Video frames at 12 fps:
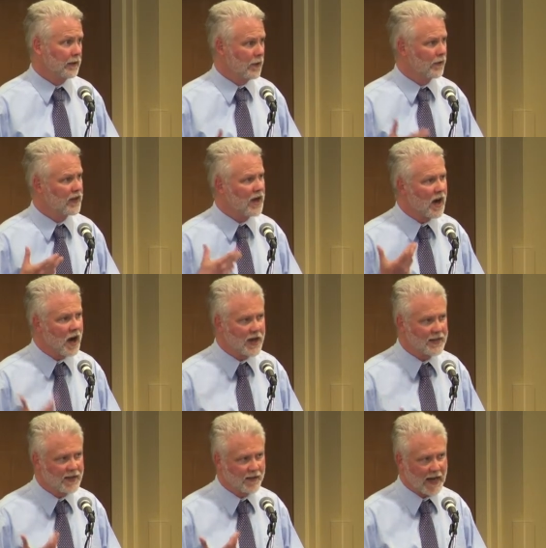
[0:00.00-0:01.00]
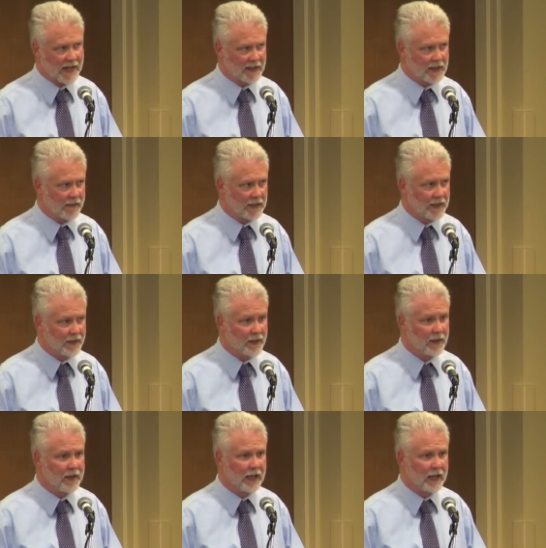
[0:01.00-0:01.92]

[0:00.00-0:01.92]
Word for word: those kinds of activities,